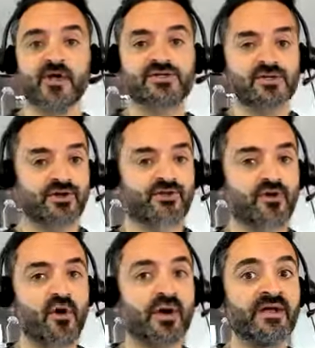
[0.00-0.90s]
So to
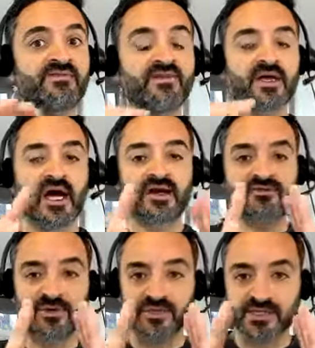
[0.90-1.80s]
grow into the kind
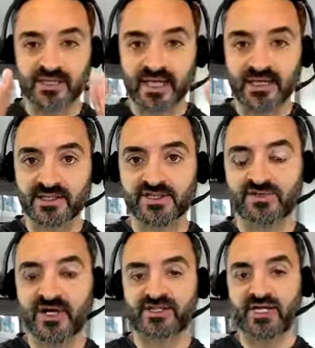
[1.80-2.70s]
of person that could
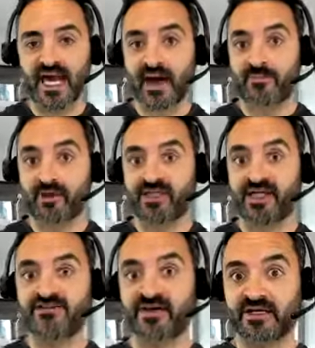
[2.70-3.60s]
stretch the gap
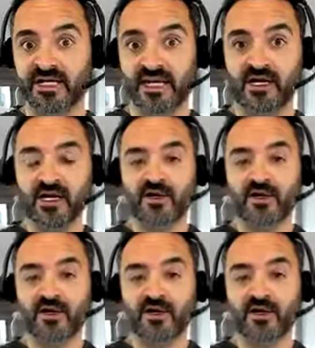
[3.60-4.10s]
authentically